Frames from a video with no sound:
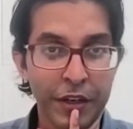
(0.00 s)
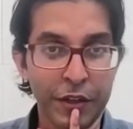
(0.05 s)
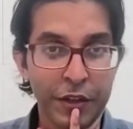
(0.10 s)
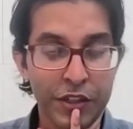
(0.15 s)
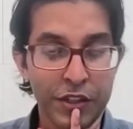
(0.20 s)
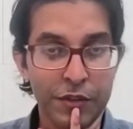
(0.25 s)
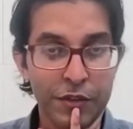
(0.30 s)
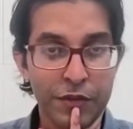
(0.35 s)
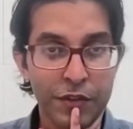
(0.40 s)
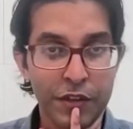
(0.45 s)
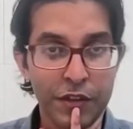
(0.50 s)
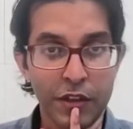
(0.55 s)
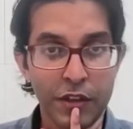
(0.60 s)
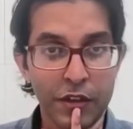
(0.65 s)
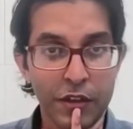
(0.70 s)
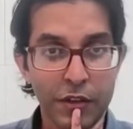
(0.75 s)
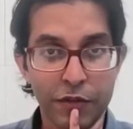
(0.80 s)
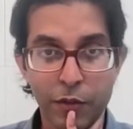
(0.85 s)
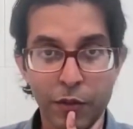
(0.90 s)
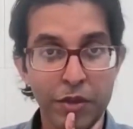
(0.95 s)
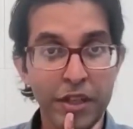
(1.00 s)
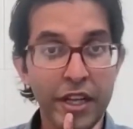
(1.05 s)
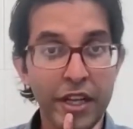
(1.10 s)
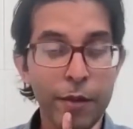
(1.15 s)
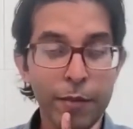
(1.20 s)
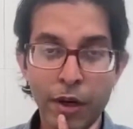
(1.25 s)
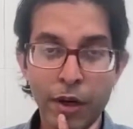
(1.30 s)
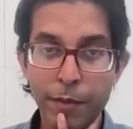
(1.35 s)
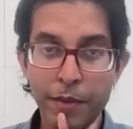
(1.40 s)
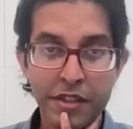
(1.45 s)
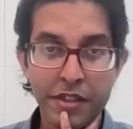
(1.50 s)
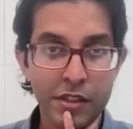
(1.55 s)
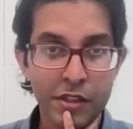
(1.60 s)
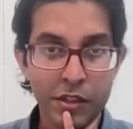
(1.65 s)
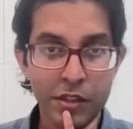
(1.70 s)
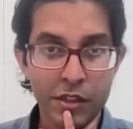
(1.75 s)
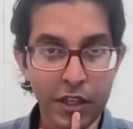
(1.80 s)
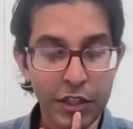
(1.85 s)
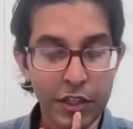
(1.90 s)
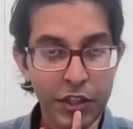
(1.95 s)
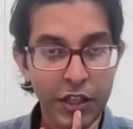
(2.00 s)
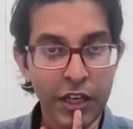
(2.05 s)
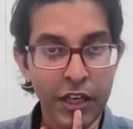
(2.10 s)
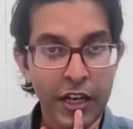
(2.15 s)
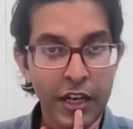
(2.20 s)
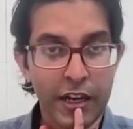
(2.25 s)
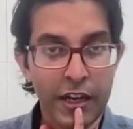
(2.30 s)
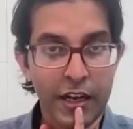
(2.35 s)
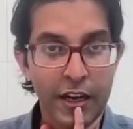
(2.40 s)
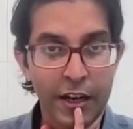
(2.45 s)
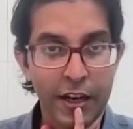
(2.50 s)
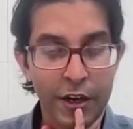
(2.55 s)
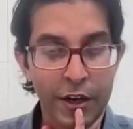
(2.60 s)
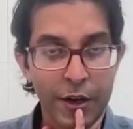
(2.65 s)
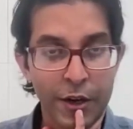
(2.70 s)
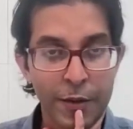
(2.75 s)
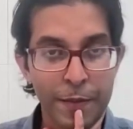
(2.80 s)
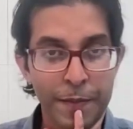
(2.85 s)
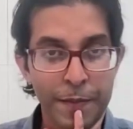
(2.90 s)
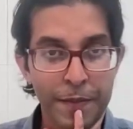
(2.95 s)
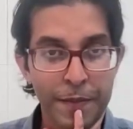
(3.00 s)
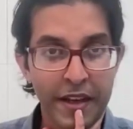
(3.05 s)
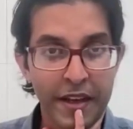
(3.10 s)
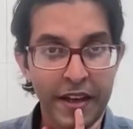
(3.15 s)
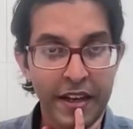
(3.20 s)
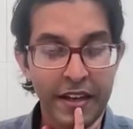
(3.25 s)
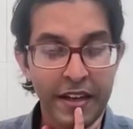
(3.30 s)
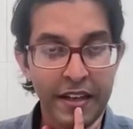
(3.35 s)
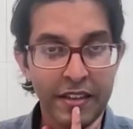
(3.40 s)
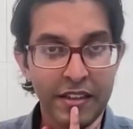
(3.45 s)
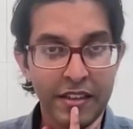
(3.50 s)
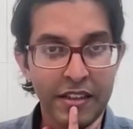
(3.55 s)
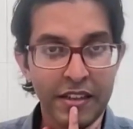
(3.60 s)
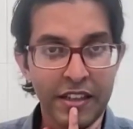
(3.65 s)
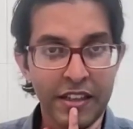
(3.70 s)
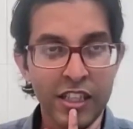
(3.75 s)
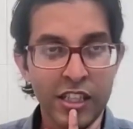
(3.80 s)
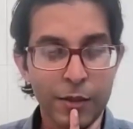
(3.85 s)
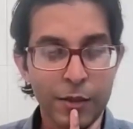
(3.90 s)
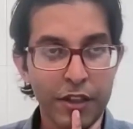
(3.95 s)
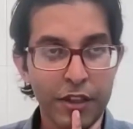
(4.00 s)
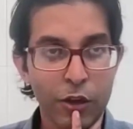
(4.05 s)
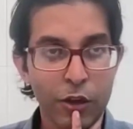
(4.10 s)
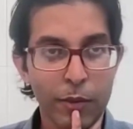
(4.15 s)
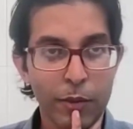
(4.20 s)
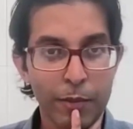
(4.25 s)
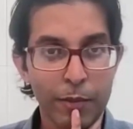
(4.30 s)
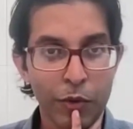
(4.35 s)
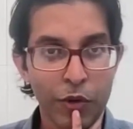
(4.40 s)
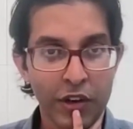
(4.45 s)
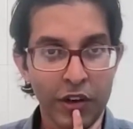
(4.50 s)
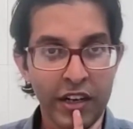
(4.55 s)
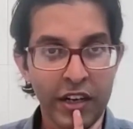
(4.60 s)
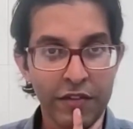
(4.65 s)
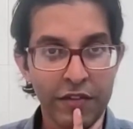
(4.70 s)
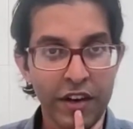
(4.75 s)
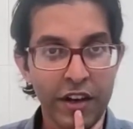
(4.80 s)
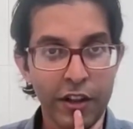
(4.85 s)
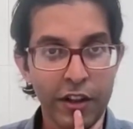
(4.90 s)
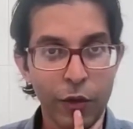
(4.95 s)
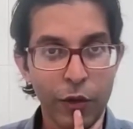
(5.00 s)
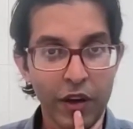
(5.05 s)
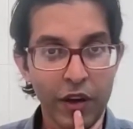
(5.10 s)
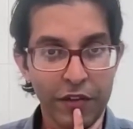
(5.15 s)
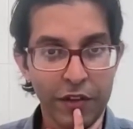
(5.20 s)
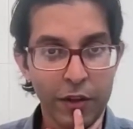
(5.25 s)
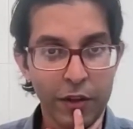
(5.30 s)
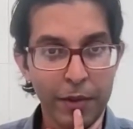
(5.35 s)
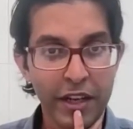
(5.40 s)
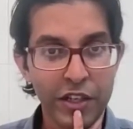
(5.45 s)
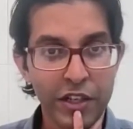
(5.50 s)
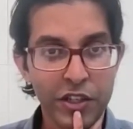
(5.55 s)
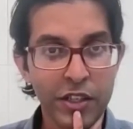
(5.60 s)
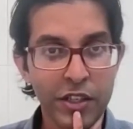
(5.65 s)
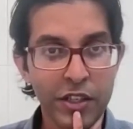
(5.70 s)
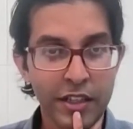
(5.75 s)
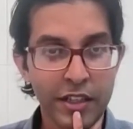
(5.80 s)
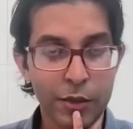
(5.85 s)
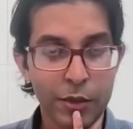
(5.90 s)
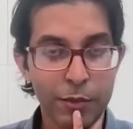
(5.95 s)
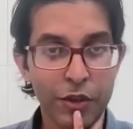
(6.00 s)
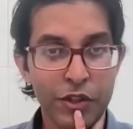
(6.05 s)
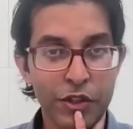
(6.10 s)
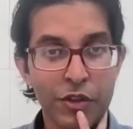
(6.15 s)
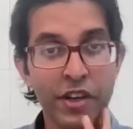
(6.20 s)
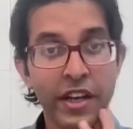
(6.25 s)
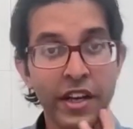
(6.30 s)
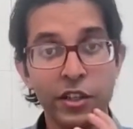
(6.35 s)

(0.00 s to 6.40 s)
just for bleeding purposes and such. And it tends to be a little bit more kind of out of the way for the patient as opposed to an